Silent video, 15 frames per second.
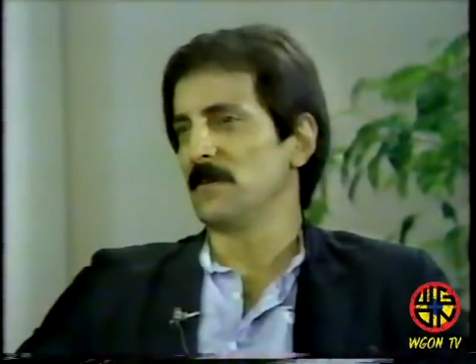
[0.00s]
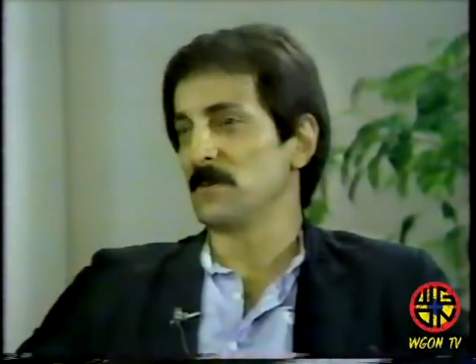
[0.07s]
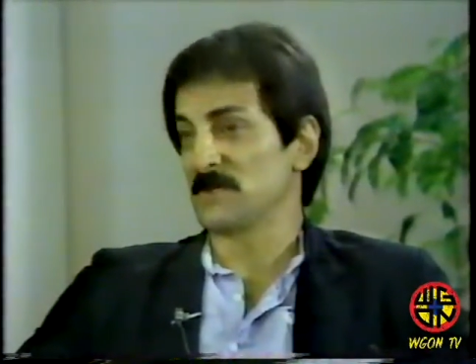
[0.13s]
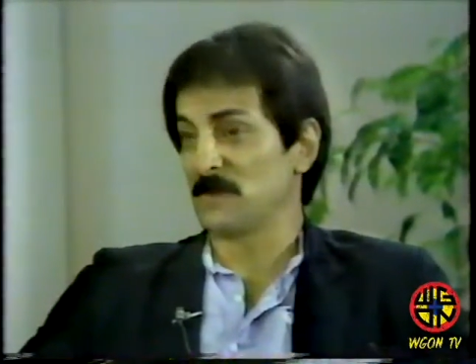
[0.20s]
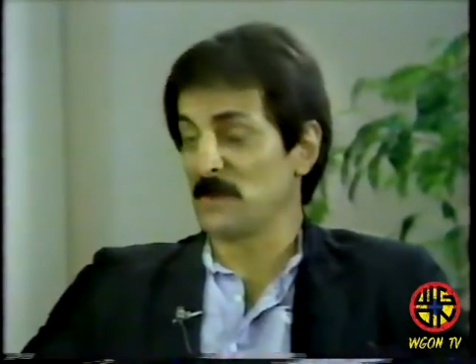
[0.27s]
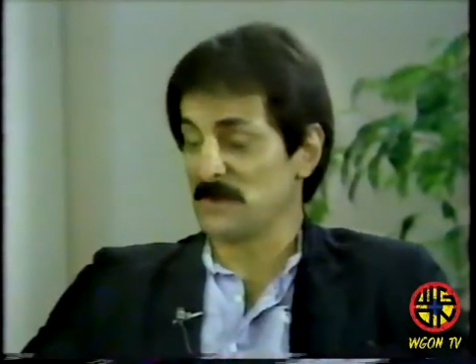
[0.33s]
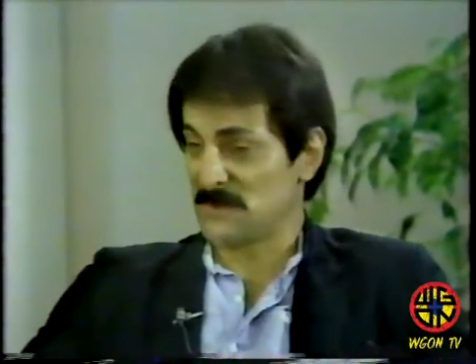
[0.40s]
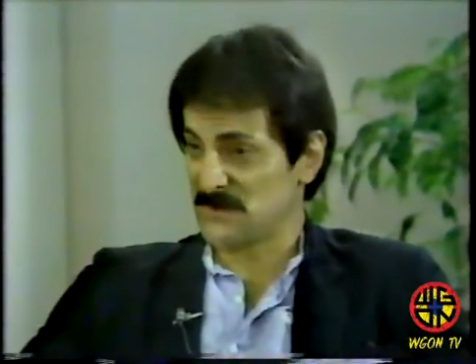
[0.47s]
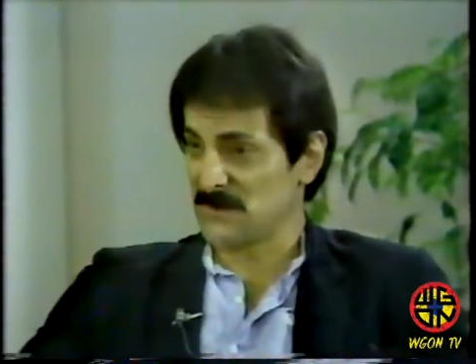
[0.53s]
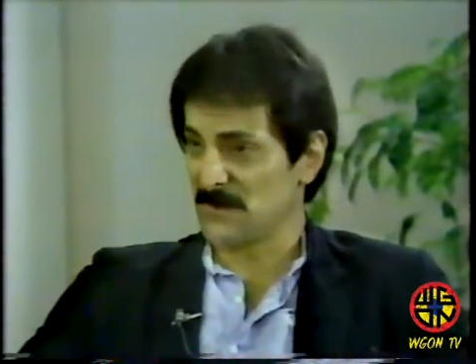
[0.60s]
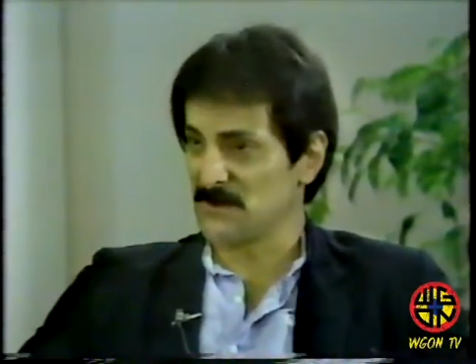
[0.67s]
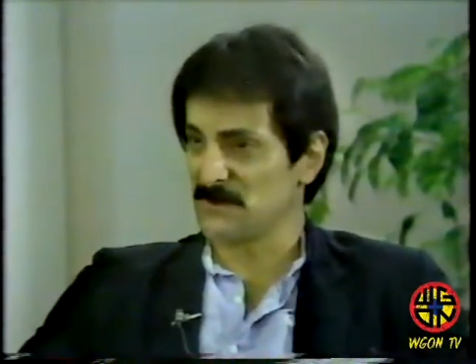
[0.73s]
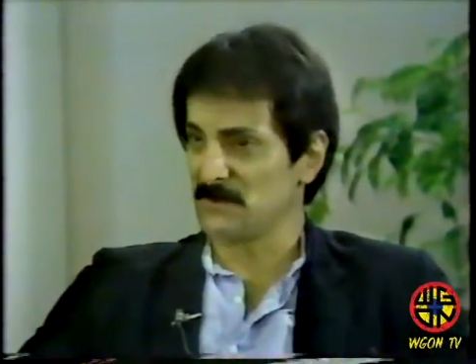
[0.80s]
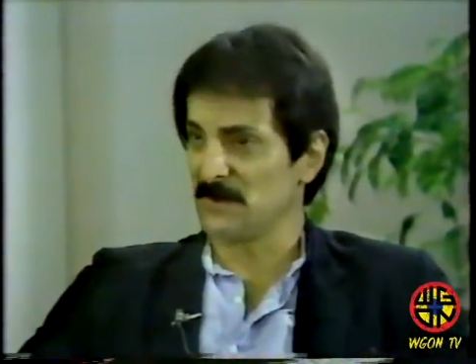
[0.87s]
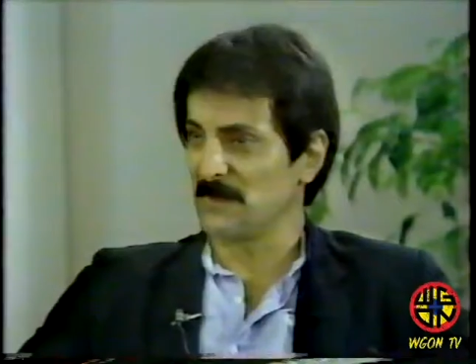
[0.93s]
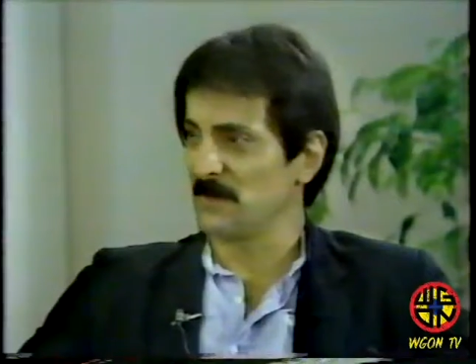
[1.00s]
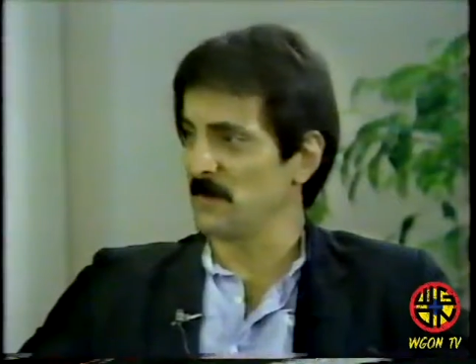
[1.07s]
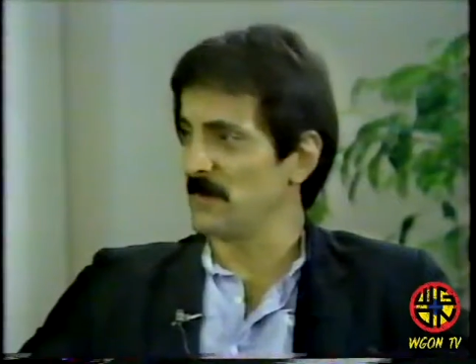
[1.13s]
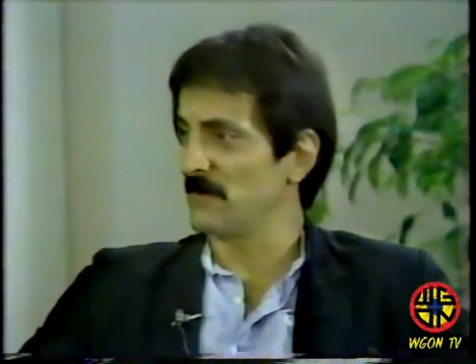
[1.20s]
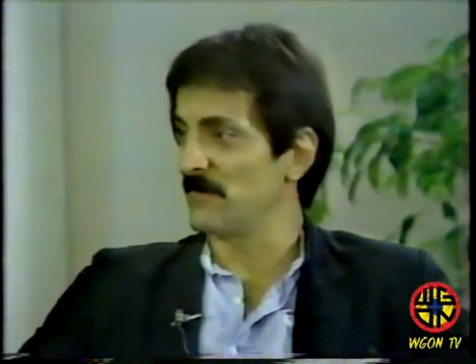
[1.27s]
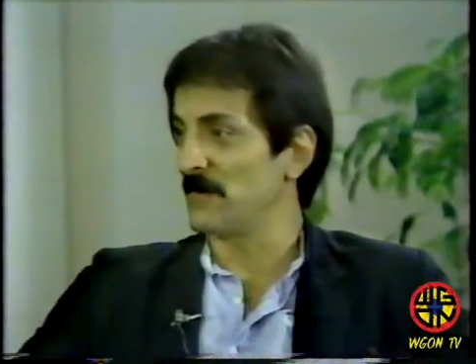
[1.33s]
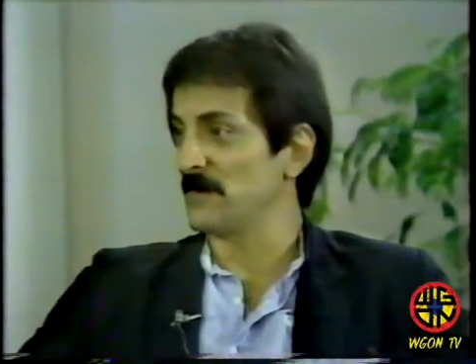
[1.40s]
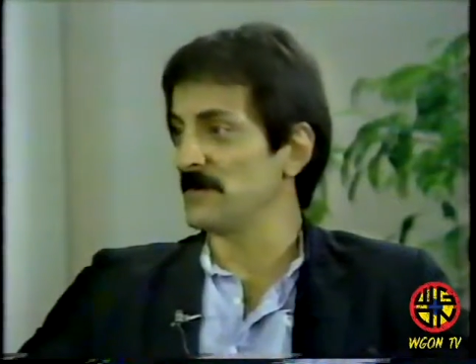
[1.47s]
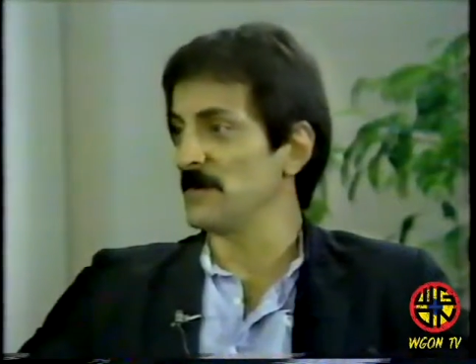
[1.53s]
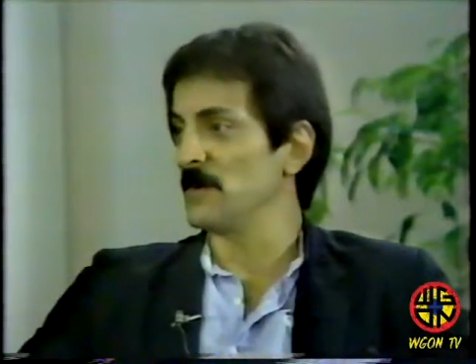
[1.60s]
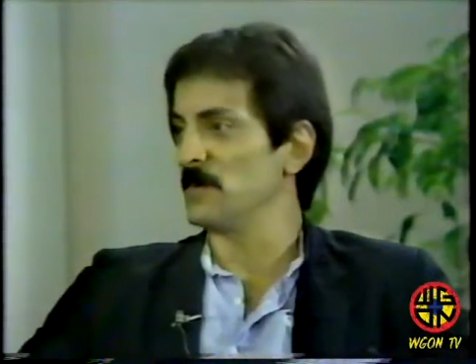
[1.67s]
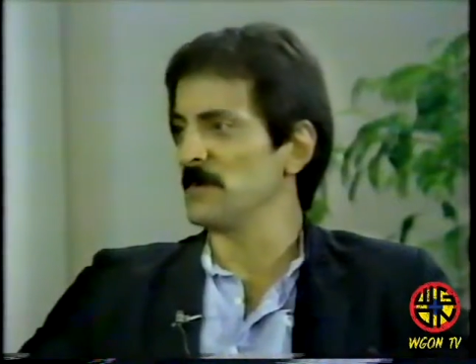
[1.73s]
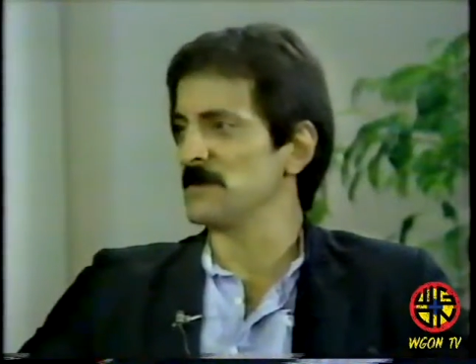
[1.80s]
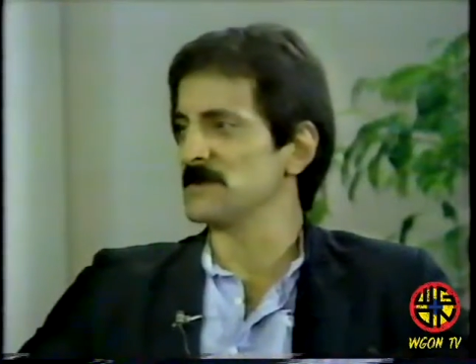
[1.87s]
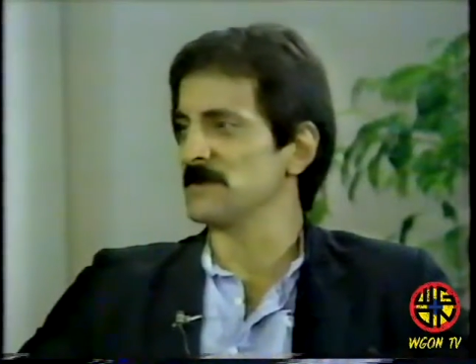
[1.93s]
We're supposed to start shooting in the middle of
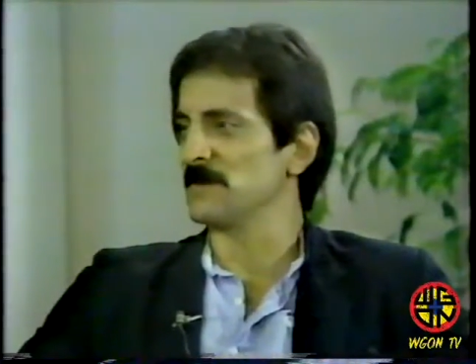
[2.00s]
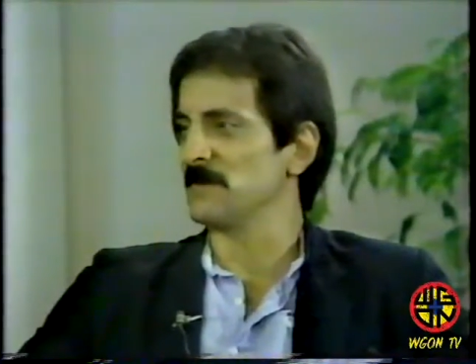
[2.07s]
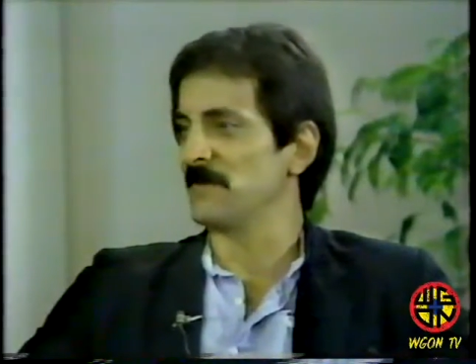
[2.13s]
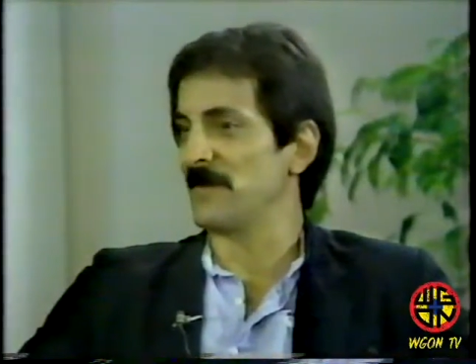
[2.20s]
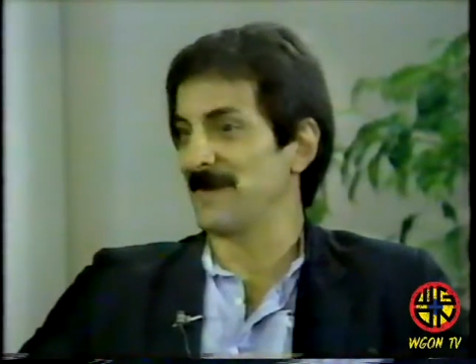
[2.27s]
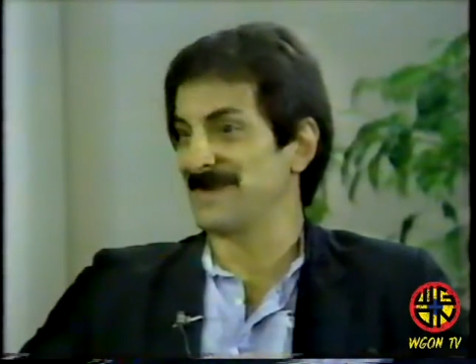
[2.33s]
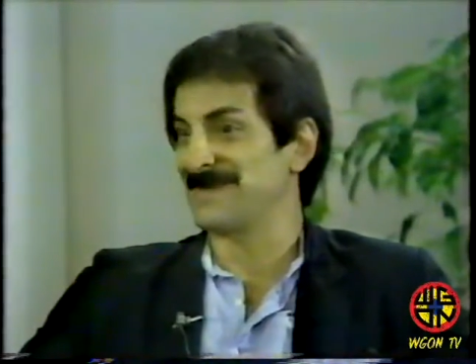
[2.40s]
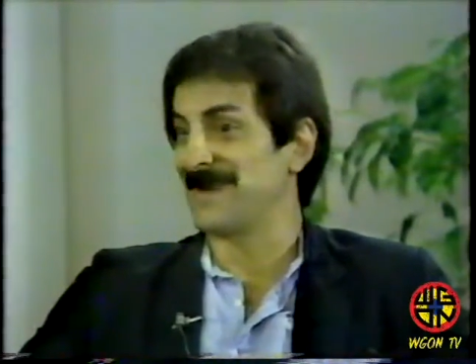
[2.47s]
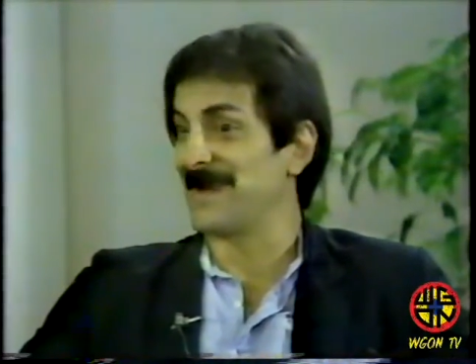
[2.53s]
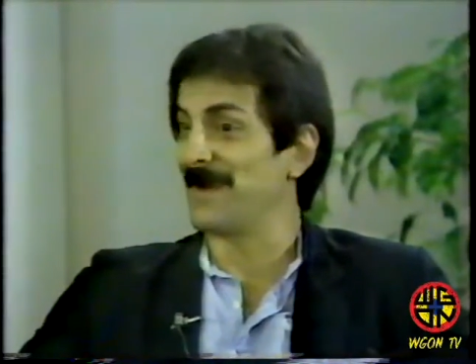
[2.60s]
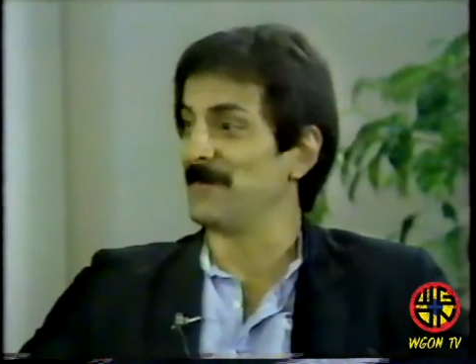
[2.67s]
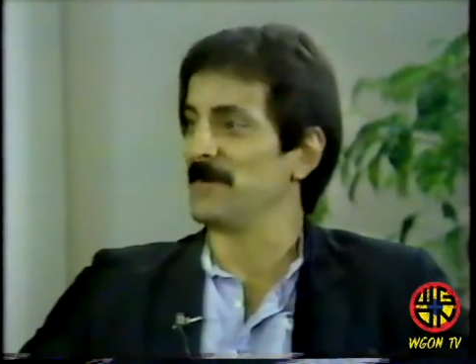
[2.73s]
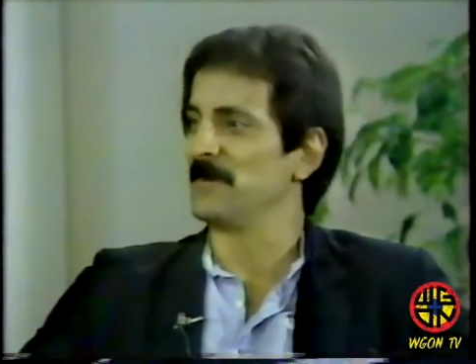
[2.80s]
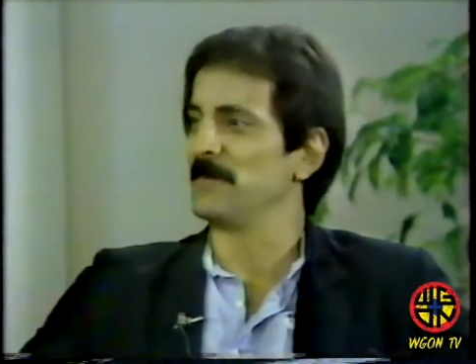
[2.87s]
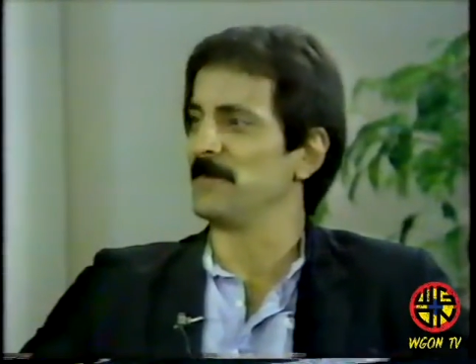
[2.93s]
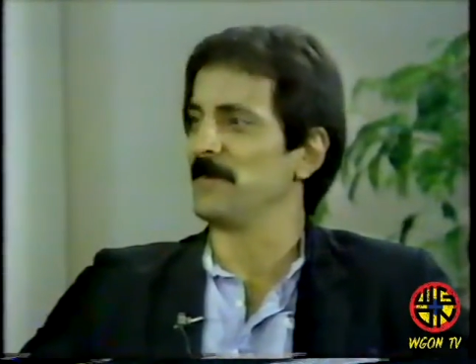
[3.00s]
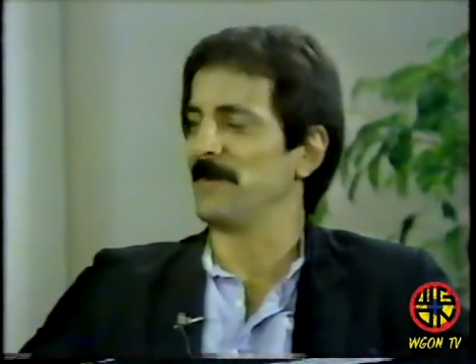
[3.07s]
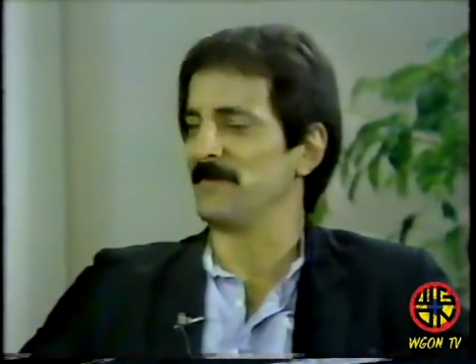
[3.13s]
October, so we've got a time limit.